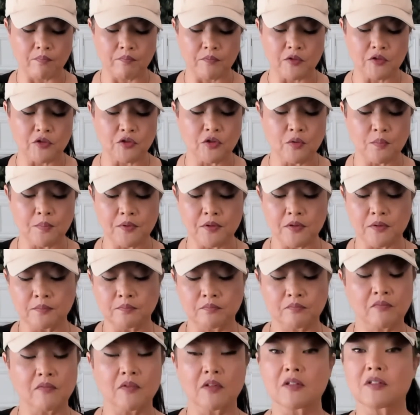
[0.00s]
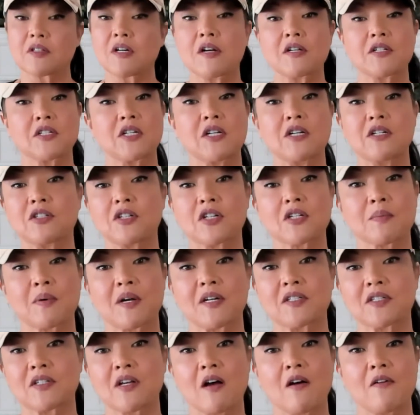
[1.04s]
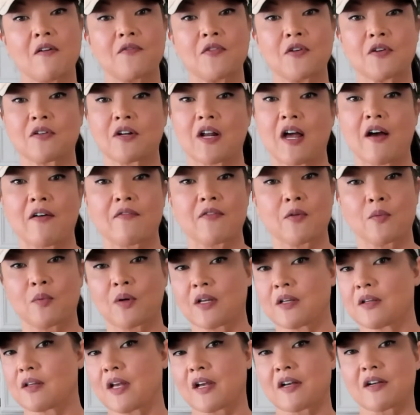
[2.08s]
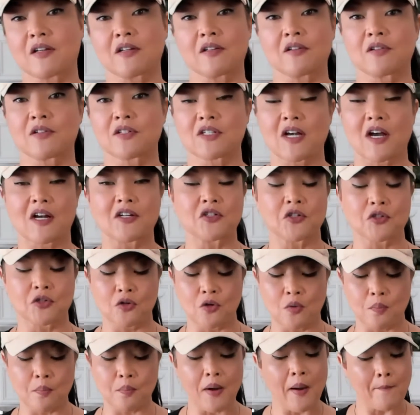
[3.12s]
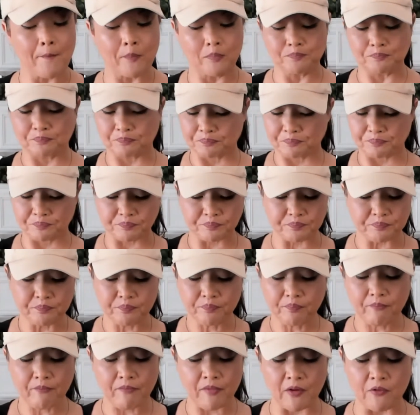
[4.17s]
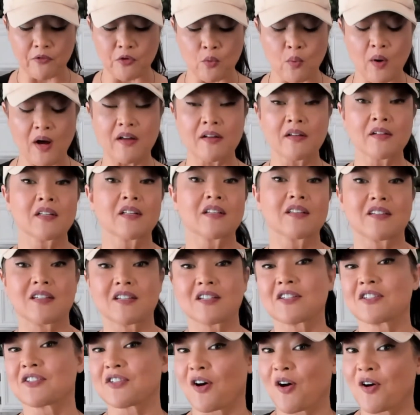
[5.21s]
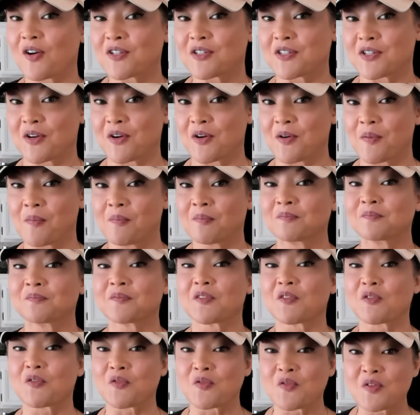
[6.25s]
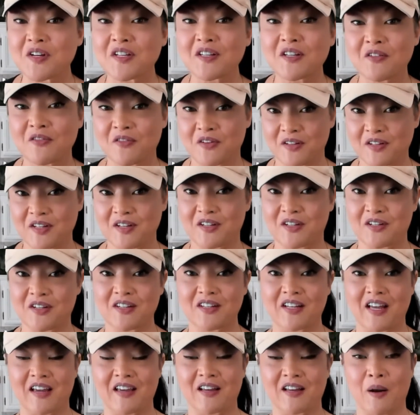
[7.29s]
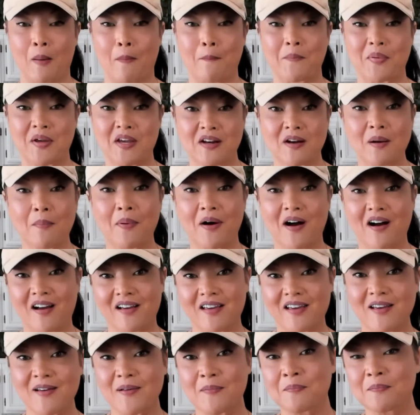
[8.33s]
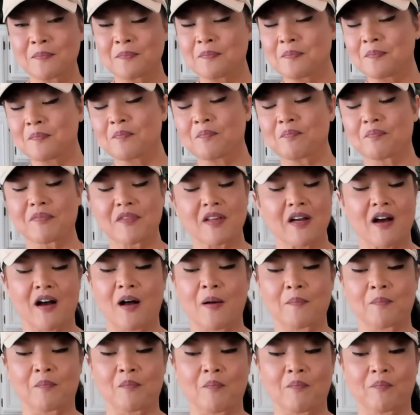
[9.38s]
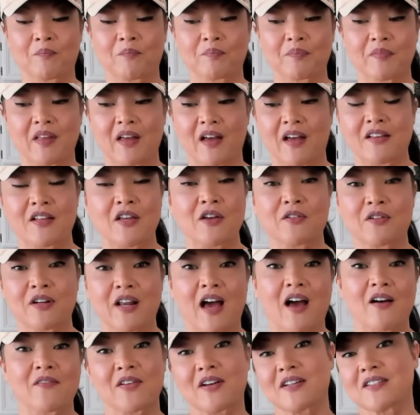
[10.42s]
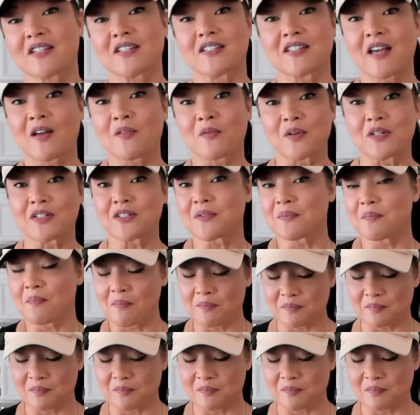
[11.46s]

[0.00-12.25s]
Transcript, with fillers: Super tasty just by itself. You can have it with like a little side soup if you want. This is also really, really good like in a pita pocket. Um, and then you can have it as a sandwich.